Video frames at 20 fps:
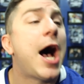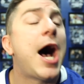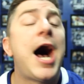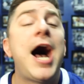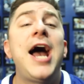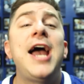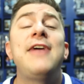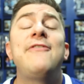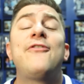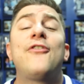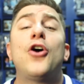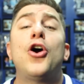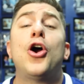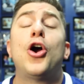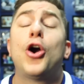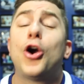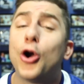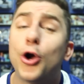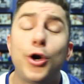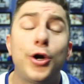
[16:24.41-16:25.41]
I've
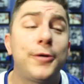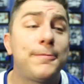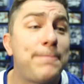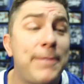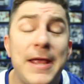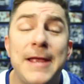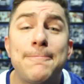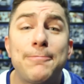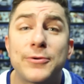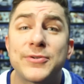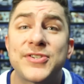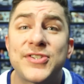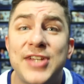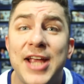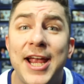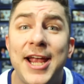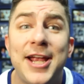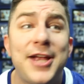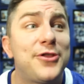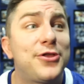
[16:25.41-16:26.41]
heard people
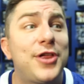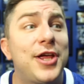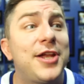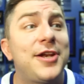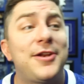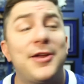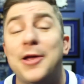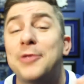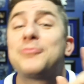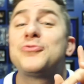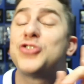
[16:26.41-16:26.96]
say that uh,